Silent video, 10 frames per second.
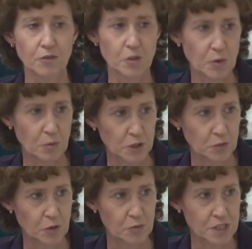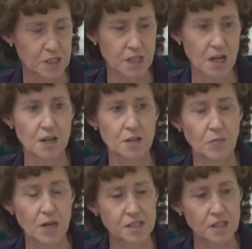For the public diplomacy side
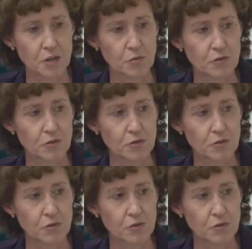and my side,